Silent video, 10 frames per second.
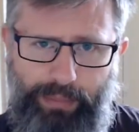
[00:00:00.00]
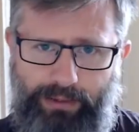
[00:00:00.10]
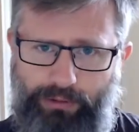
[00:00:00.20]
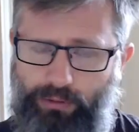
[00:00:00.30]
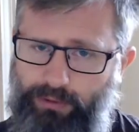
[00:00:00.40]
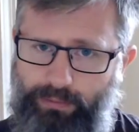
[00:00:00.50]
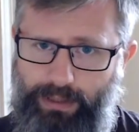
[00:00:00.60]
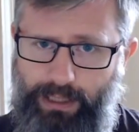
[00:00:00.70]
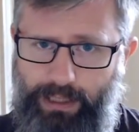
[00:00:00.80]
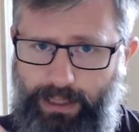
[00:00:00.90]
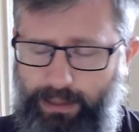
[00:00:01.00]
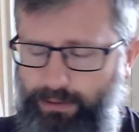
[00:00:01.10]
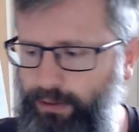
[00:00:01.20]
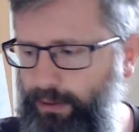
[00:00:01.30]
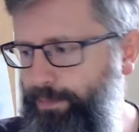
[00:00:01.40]
pence or something like
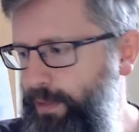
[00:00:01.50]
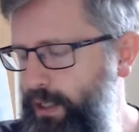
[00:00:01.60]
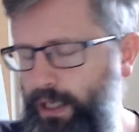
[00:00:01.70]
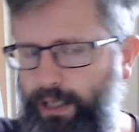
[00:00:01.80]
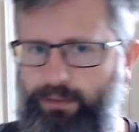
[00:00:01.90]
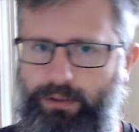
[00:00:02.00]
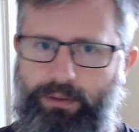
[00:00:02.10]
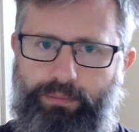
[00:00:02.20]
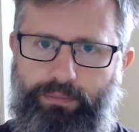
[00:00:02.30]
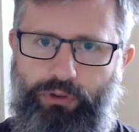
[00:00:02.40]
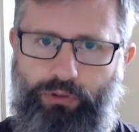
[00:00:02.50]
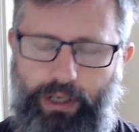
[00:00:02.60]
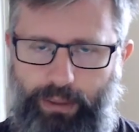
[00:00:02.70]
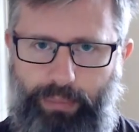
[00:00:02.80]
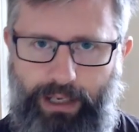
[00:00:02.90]
that. So I had to
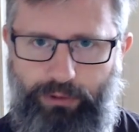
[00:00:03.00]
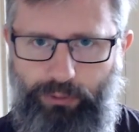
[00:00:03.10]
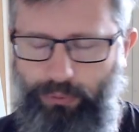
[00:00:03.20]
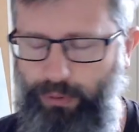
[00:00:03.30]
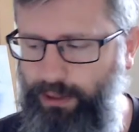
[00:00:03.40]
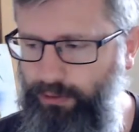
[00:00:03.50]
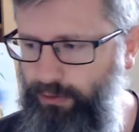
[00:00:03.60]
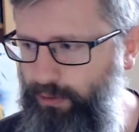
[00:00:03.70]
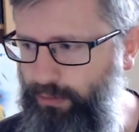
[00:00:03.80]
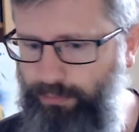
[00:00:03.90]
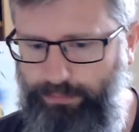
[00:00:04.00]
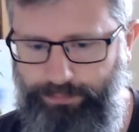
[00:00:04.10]
strike a balance between the two.